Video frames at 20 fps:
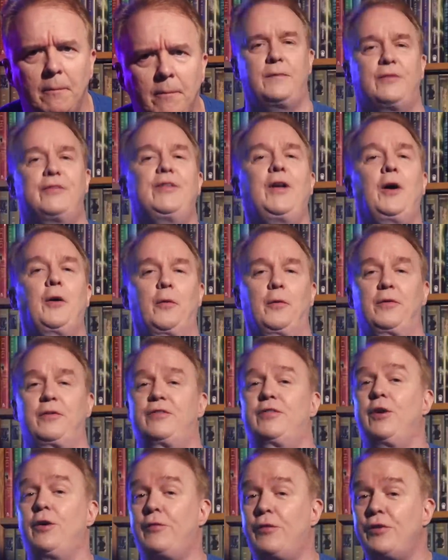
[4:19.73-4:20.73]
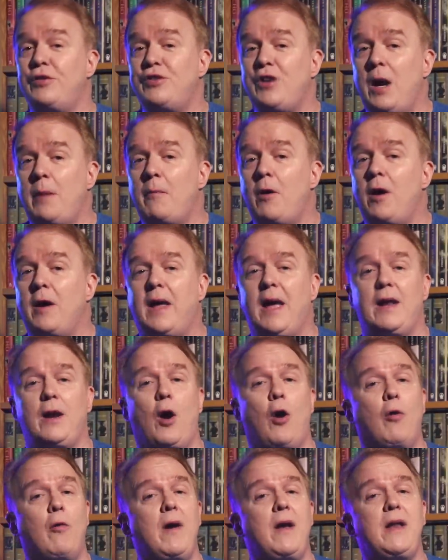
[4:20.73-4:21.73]
So, Silver Shamrock had
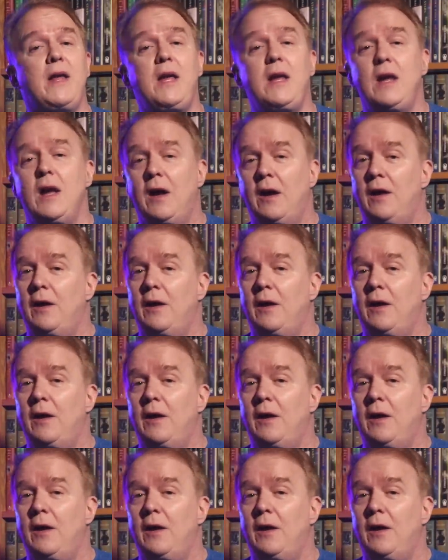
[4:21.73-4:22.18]
already